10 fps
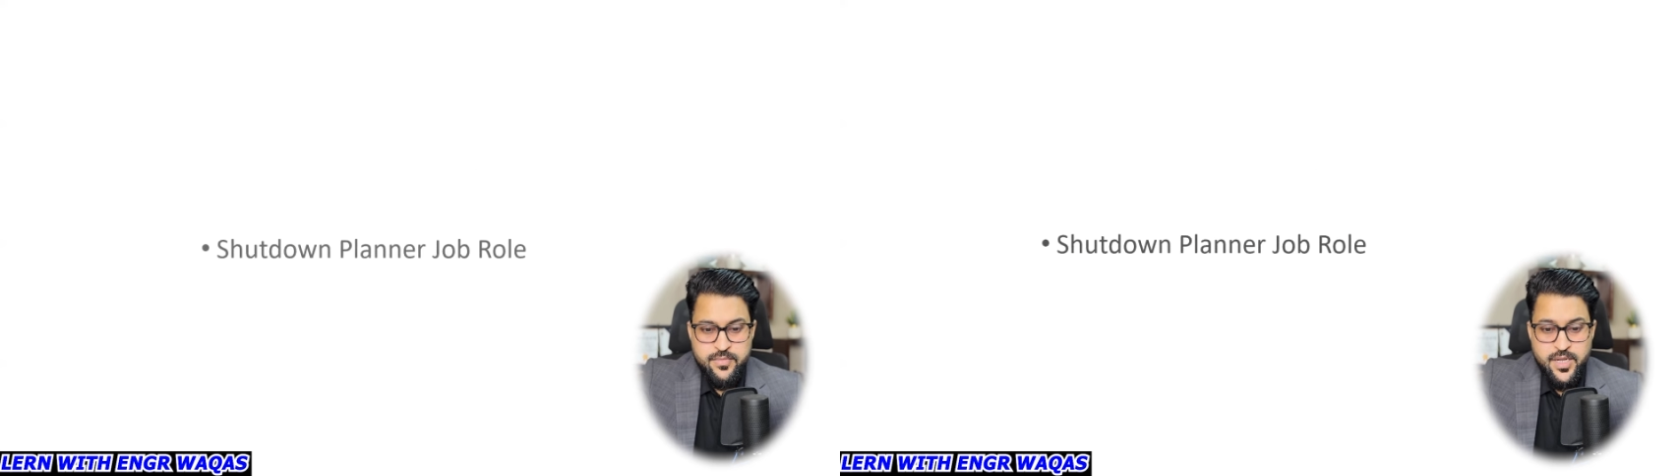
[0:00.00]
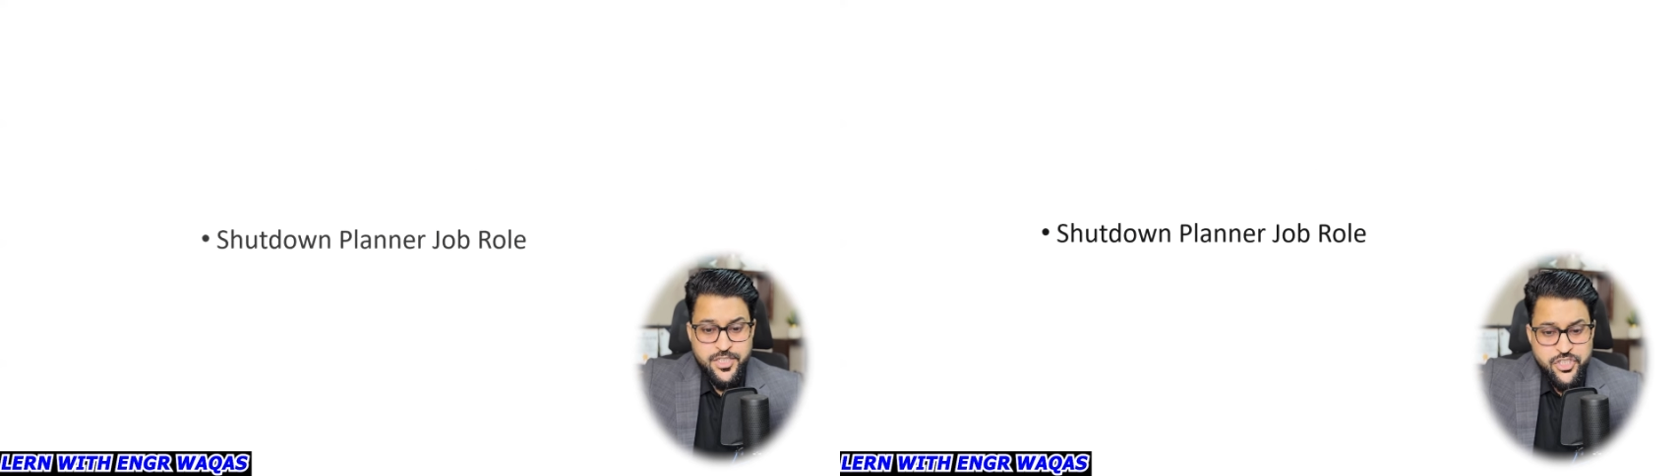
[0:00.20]

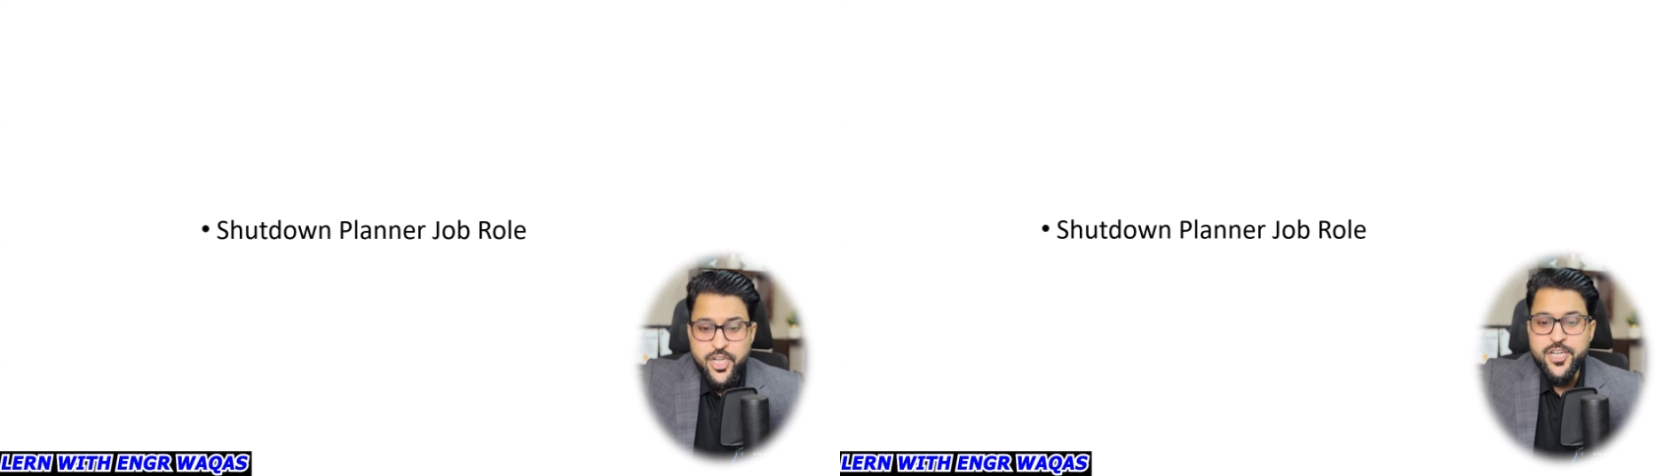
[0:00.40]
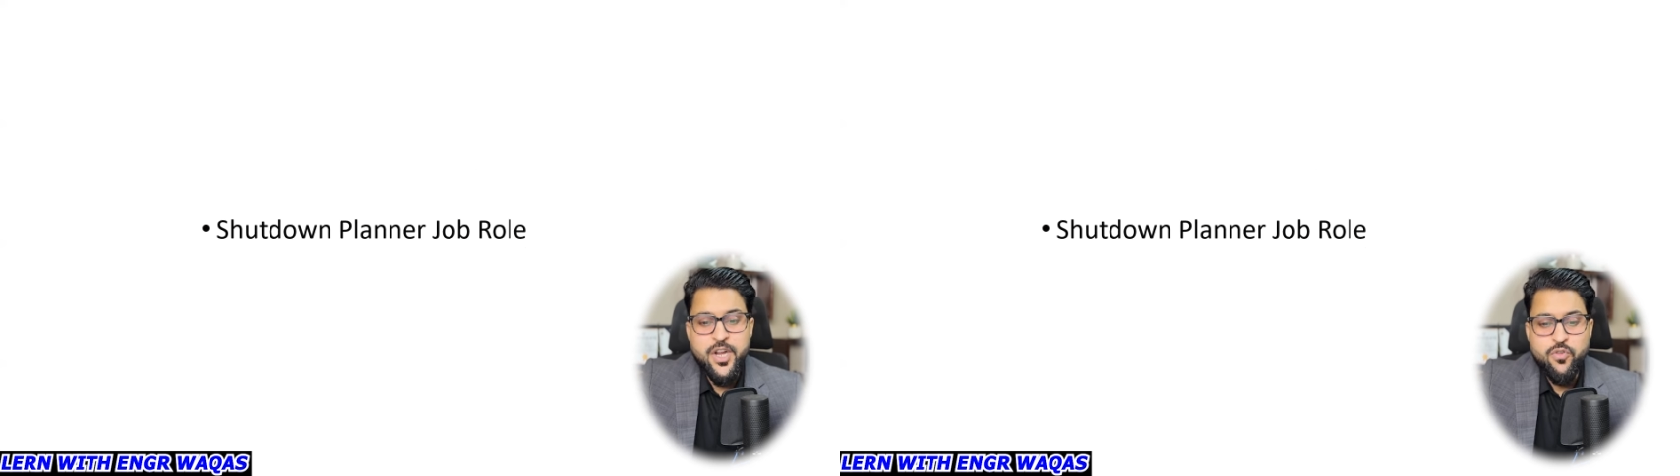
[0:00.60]

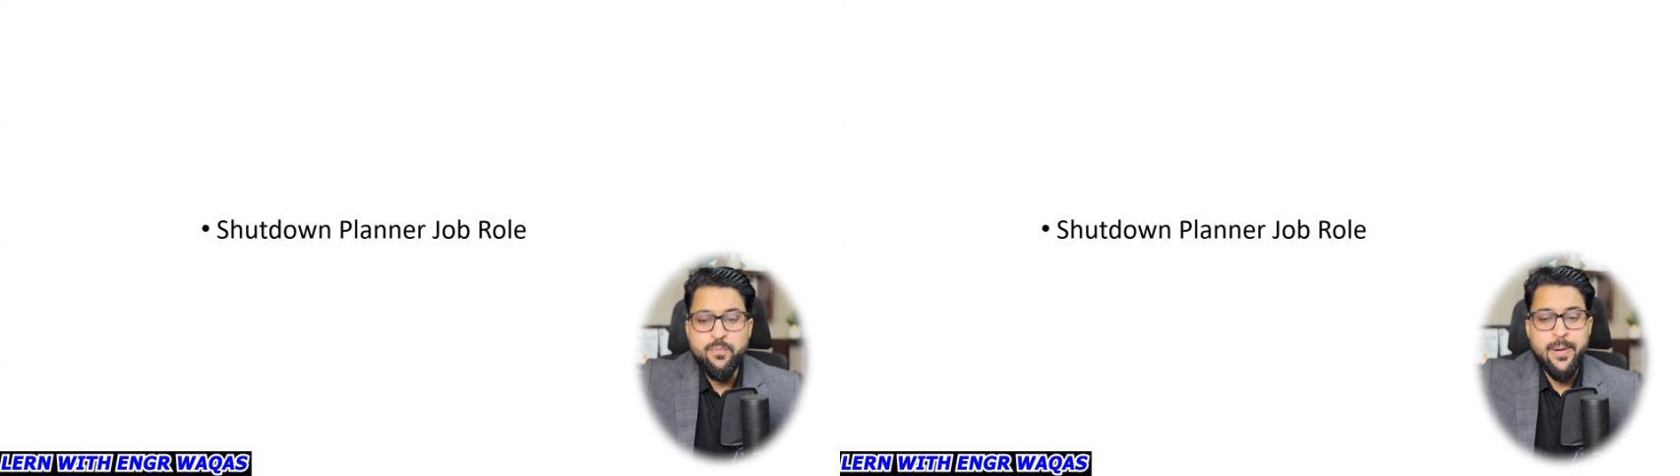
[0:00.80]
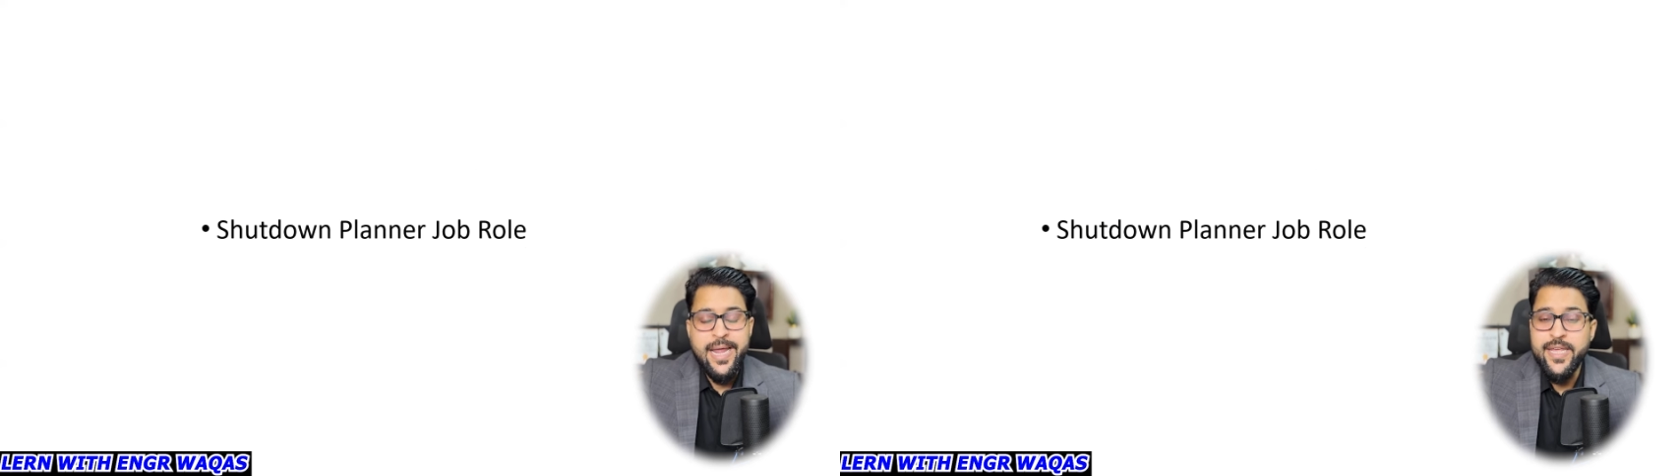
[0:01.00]

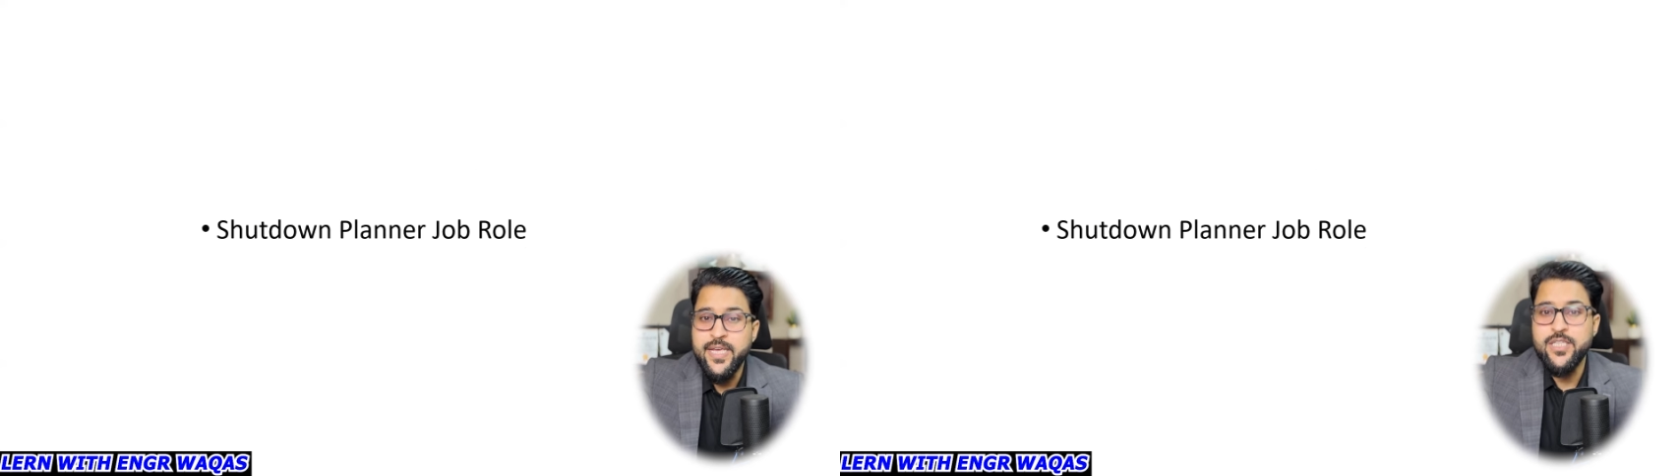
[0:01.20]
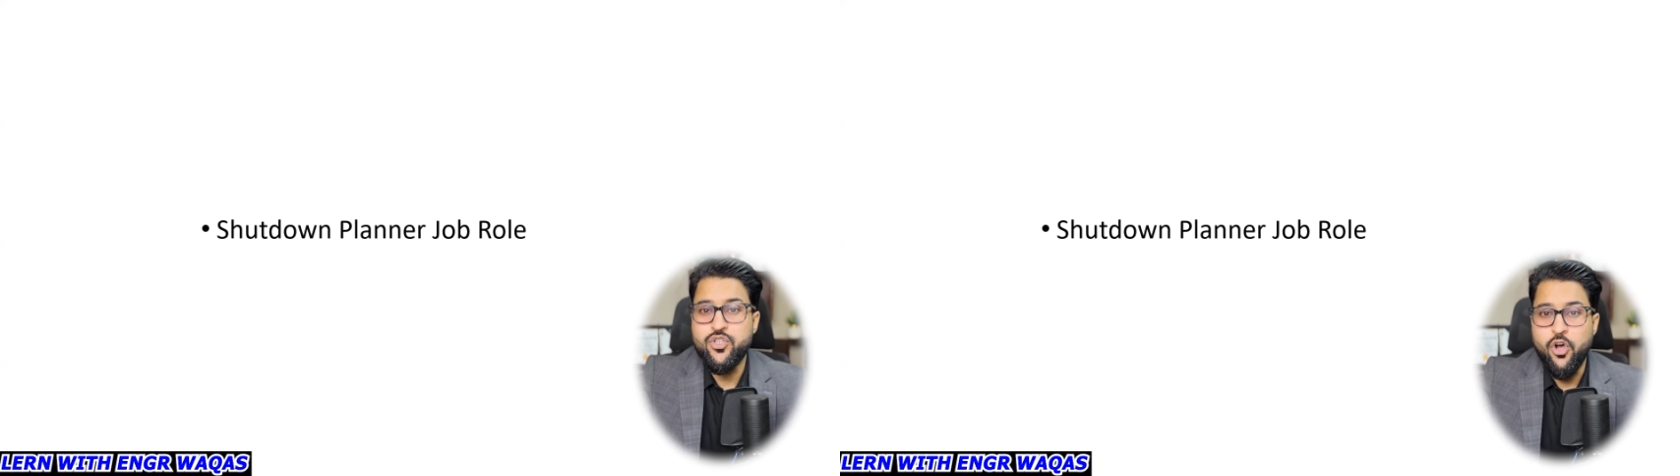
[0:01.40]
shutdown
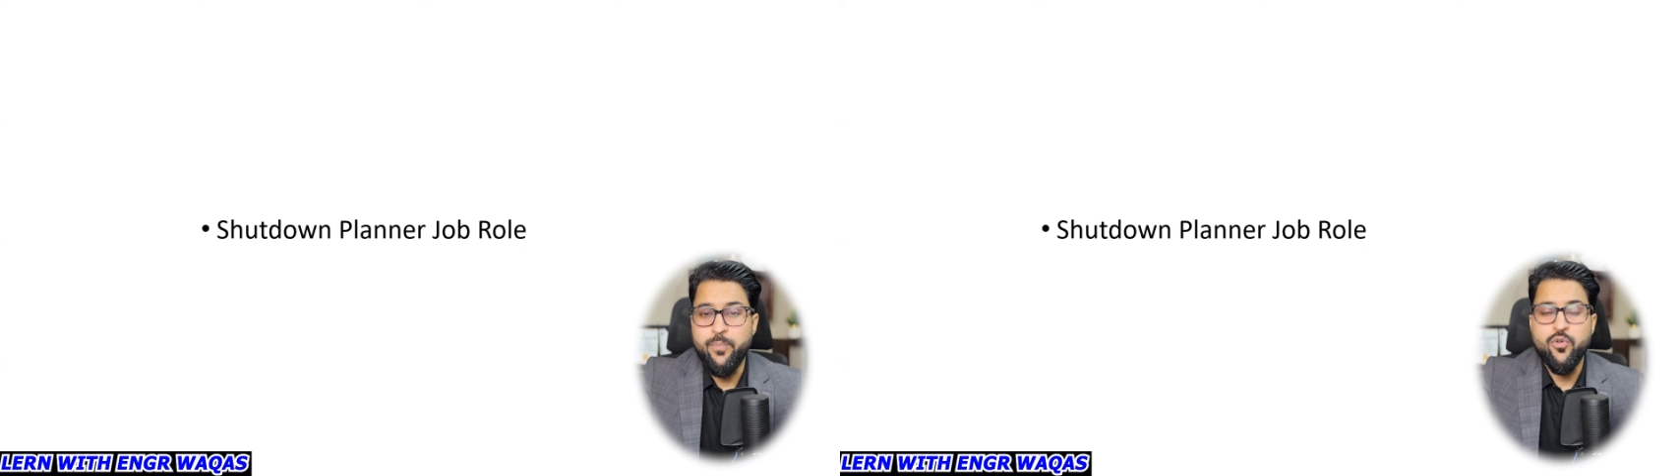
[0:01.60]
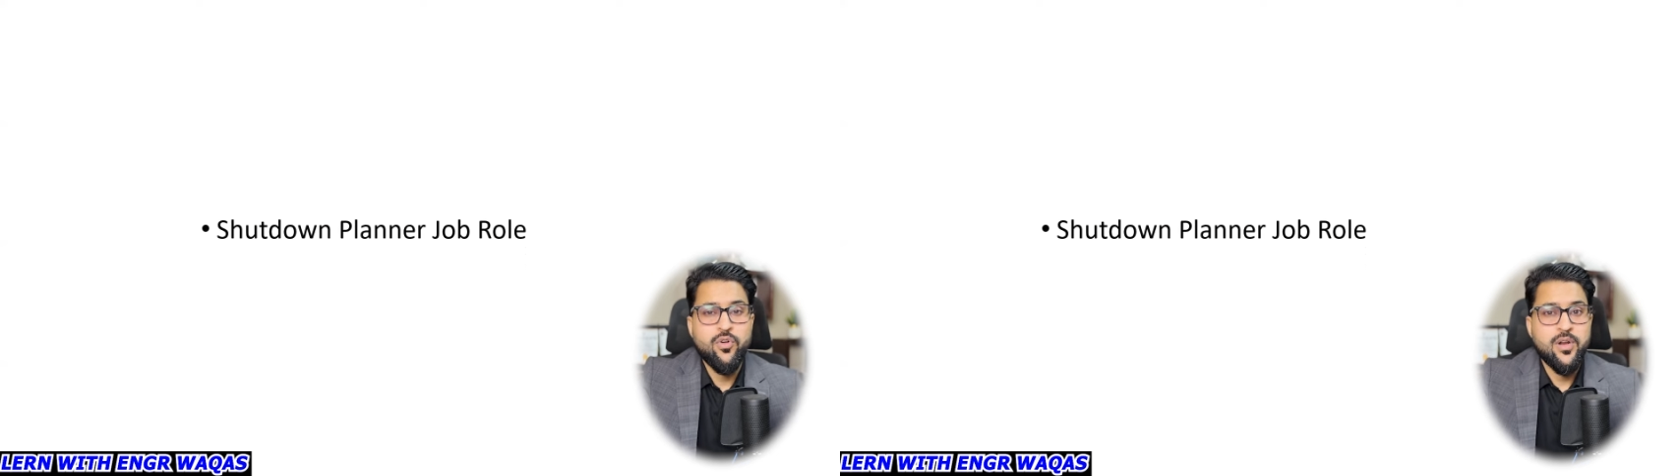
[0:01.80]
planning
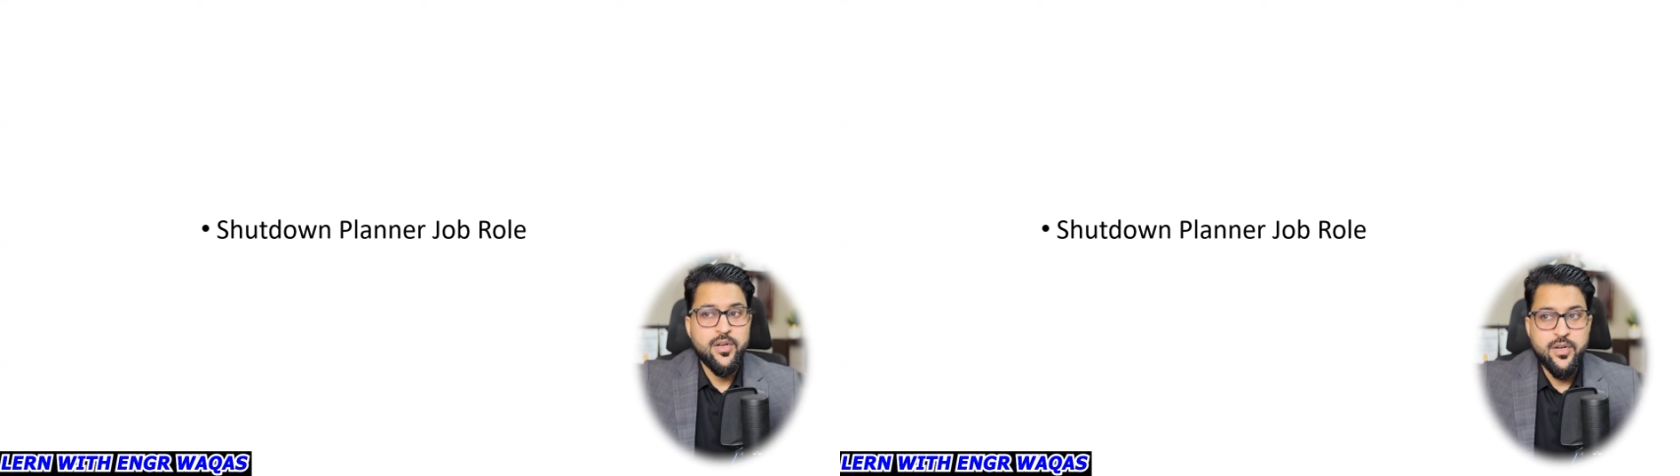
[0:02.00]
job role,